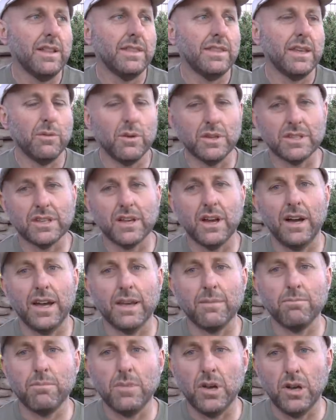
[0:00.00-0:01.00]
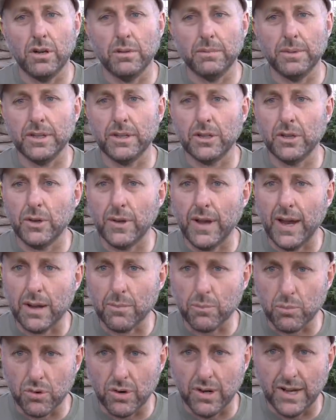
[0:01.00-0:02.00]
there was a guy in Melbourne who had a
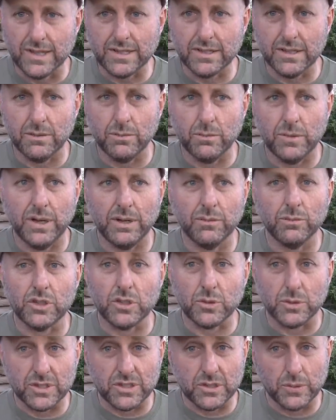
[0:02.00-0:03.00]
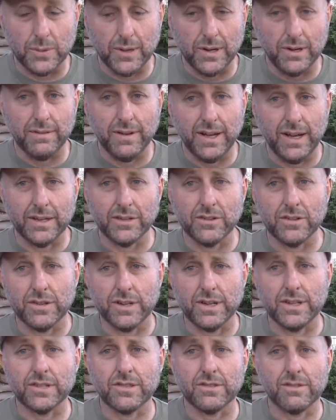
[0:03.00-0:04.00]
price on one, which was
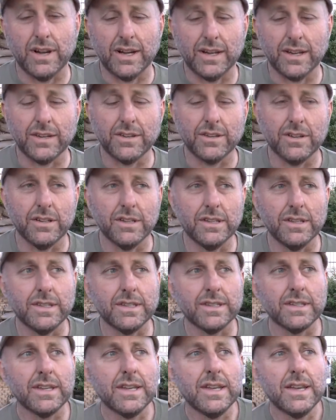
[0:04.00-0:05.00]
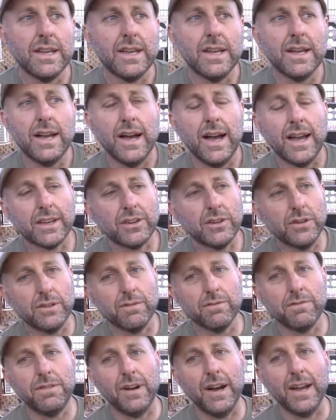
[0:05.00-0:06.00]
1200 Australian dollars. I
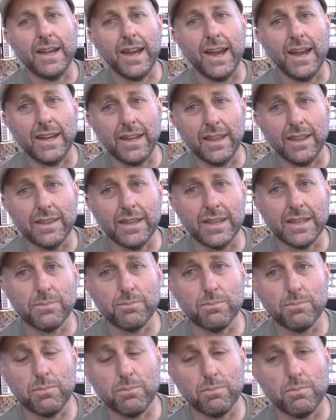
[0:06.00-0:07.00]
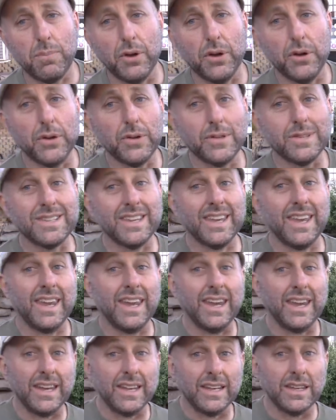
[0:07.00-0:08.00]
couldn't find any of these bows
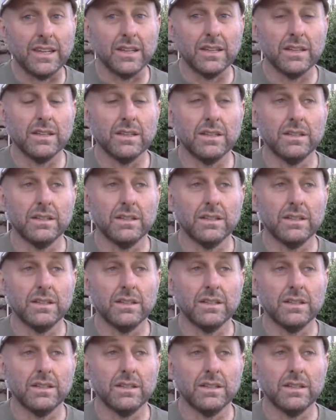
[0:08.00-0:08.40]
in